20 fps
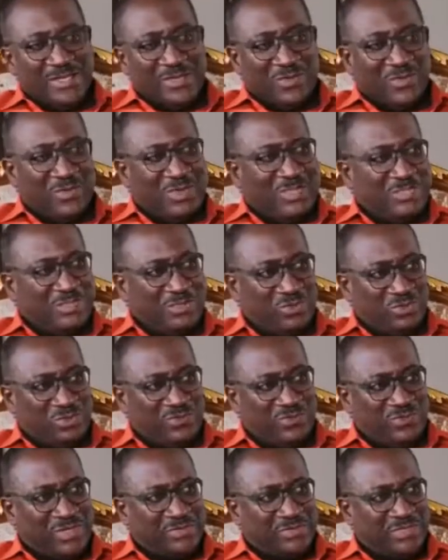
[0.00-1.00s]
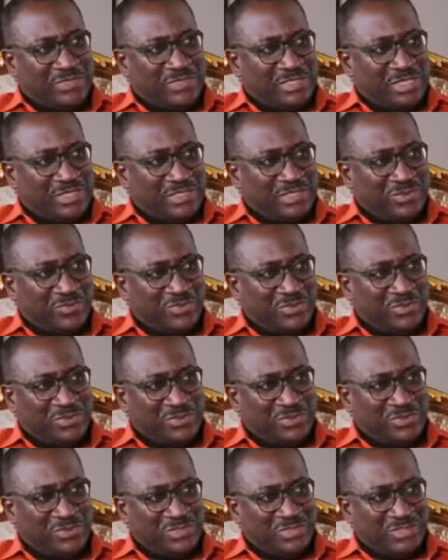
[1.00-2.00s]
Kumasi Shoe Factory started
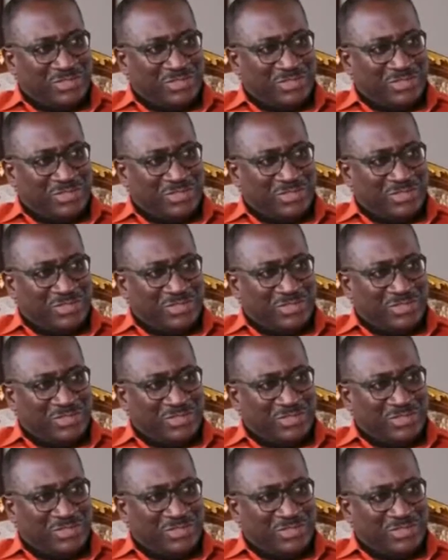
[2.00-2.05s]
producing